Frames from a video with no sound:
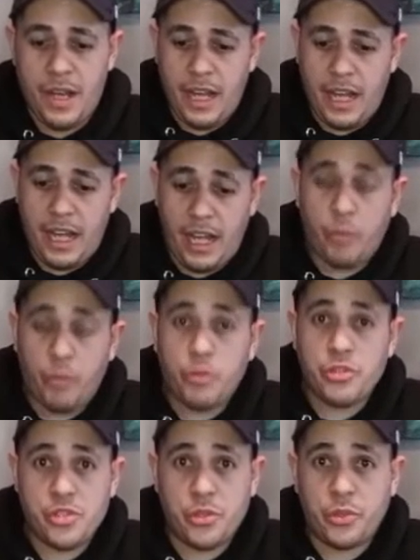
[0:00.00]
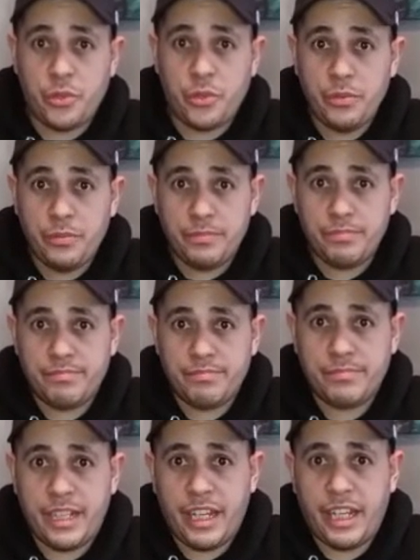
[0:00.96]
I will show you
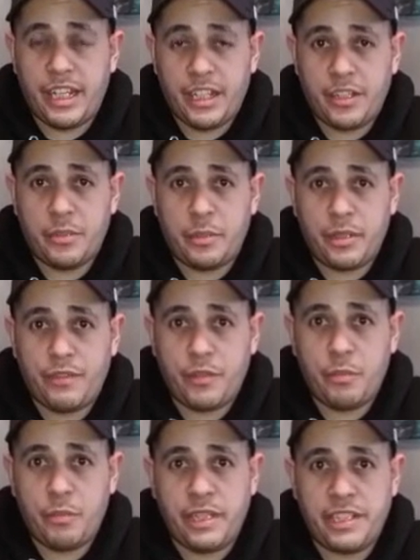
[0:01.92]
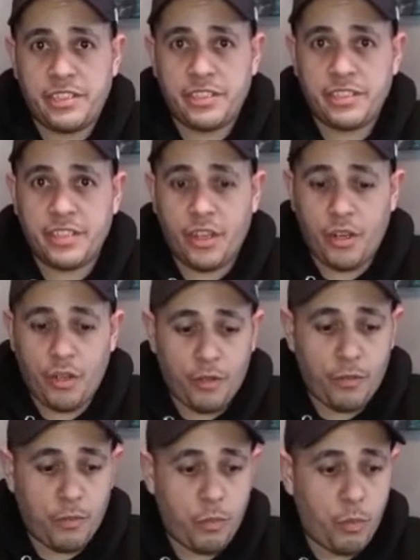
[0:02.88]
in a little bit a few pictures of
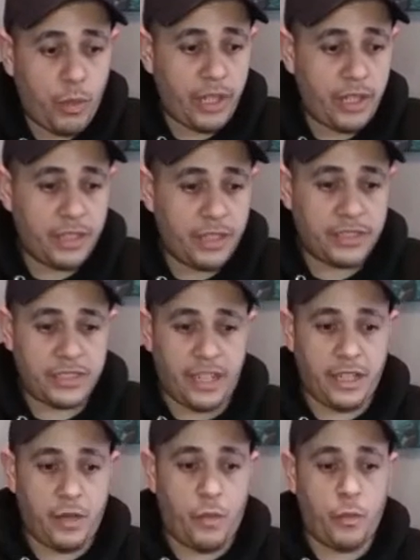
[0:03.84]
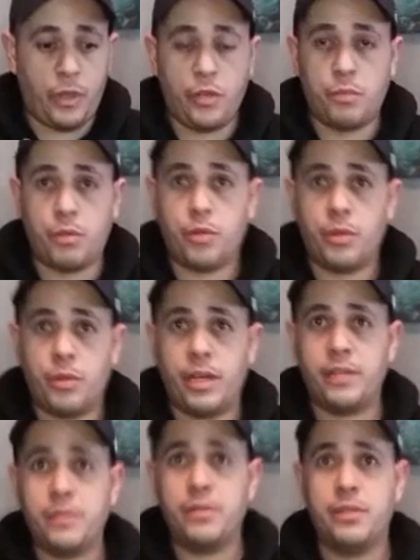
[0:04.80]
what it looks like when you blow
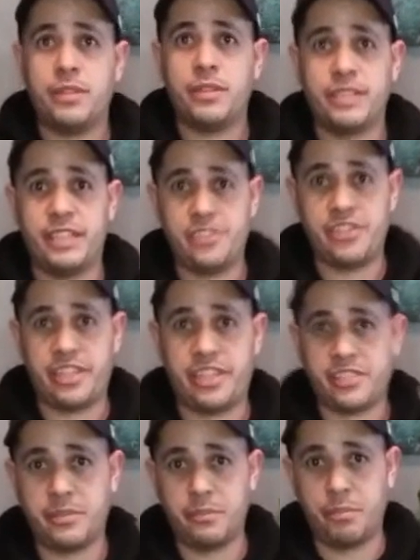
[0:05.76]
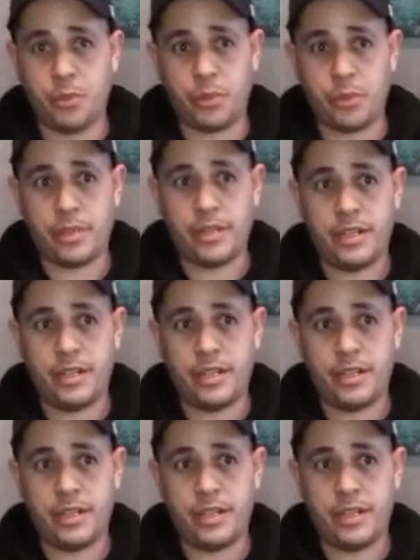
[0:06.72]
out the ejection port,